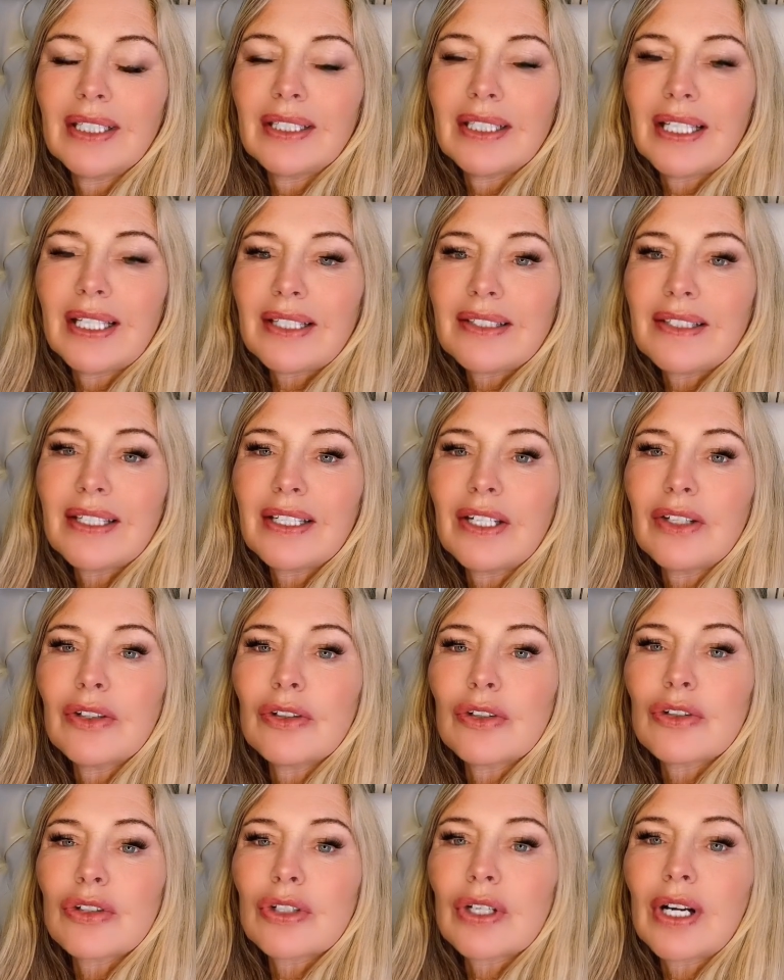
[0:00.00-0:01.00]
That's an
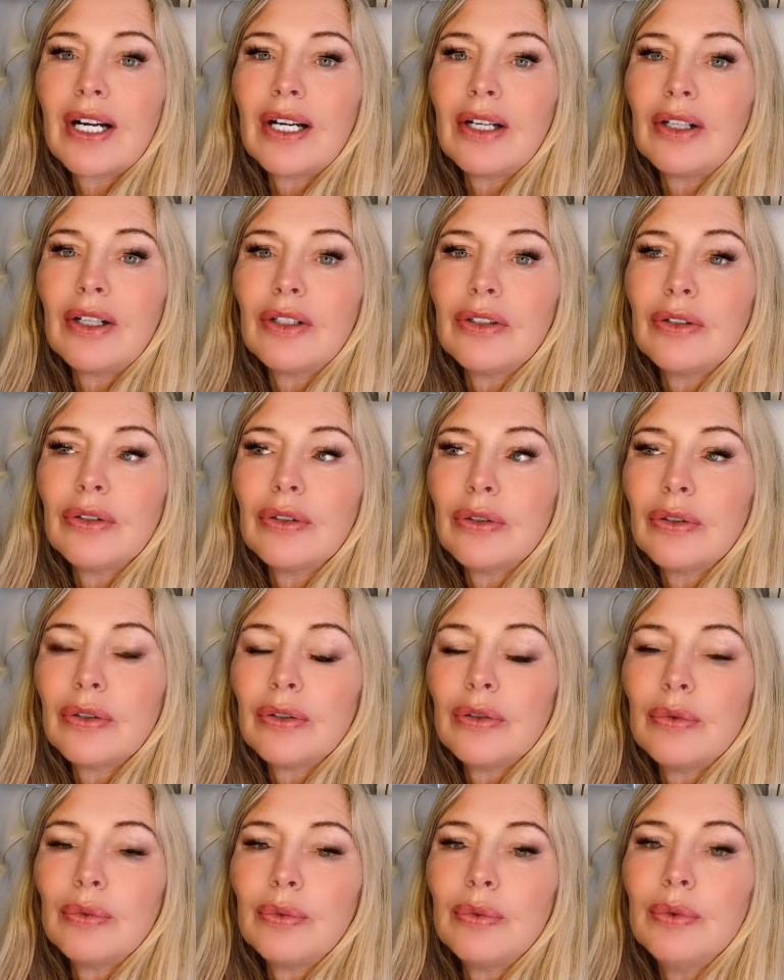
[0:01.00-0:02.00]
inner
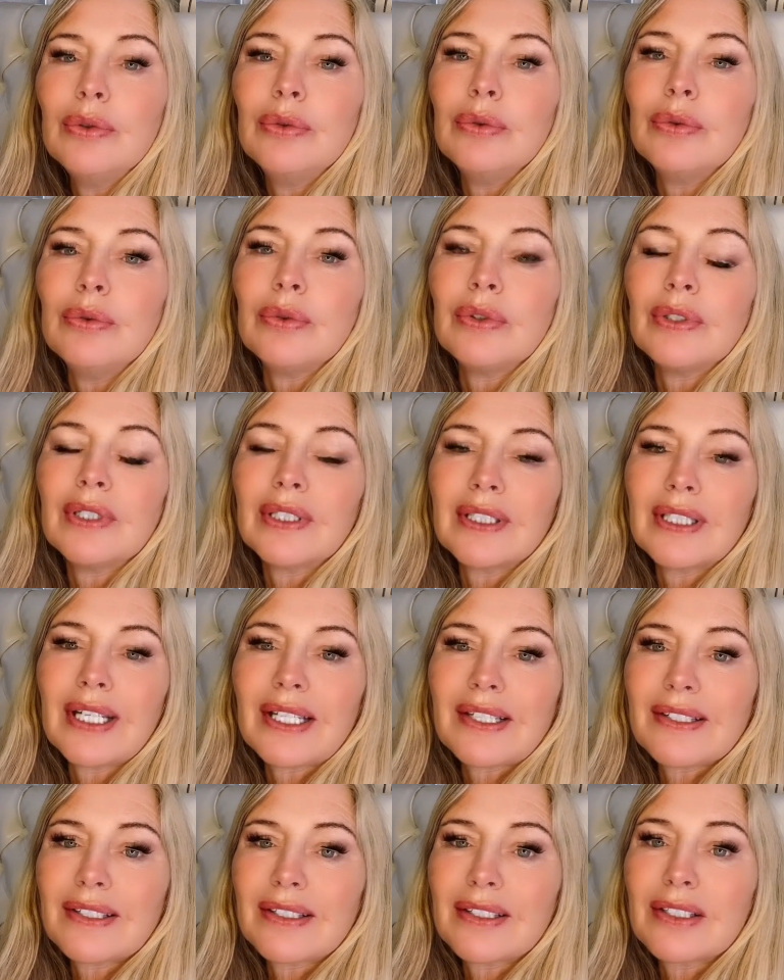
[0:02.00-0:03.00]
childhood wound that
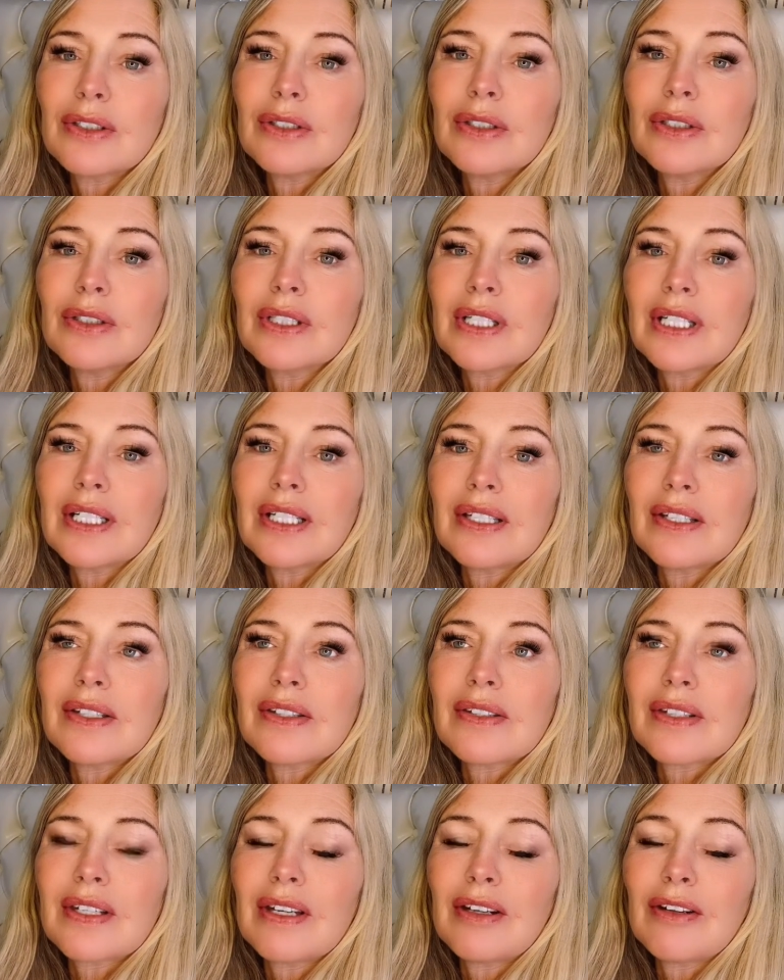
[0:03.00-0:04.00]
still
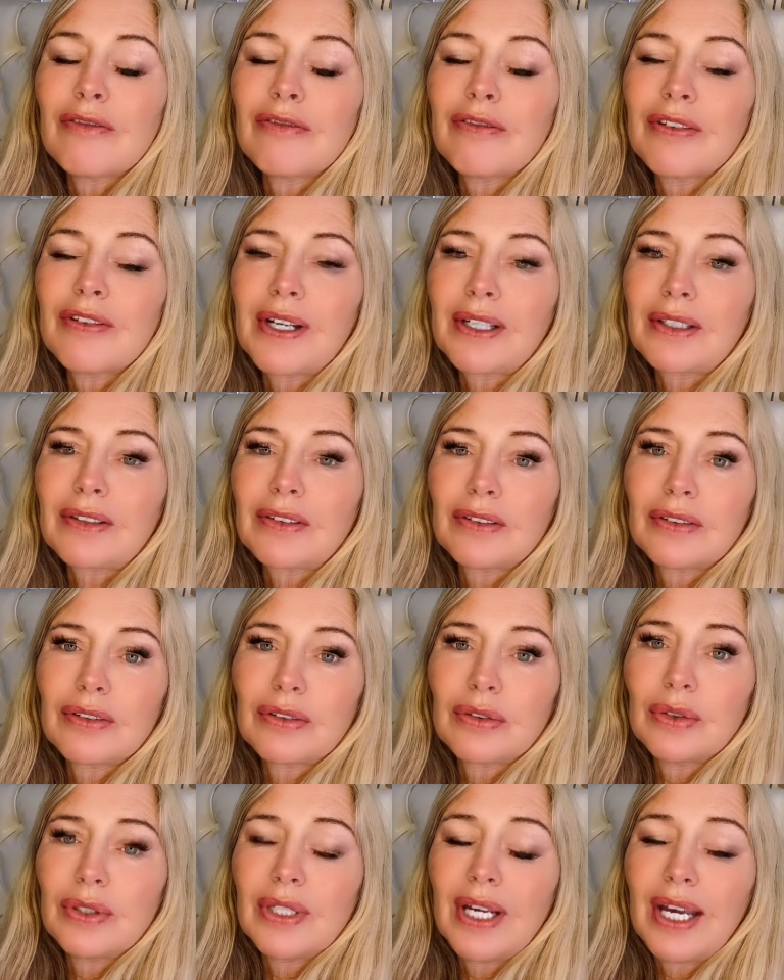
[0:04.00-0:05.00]
is in effect
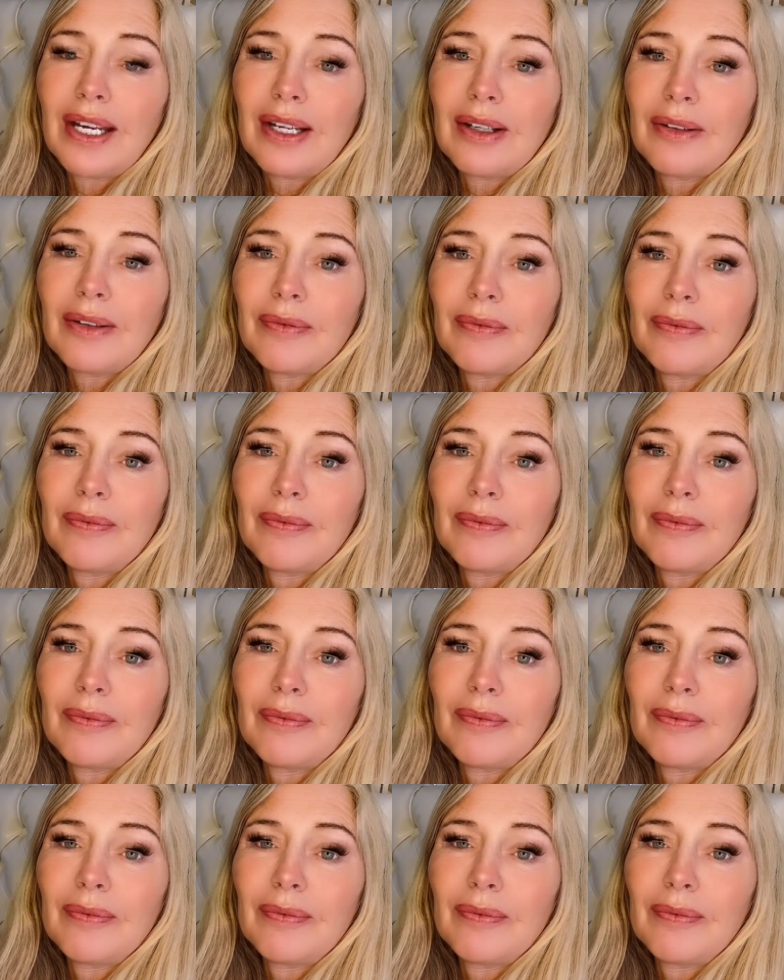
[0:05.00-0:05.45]
today.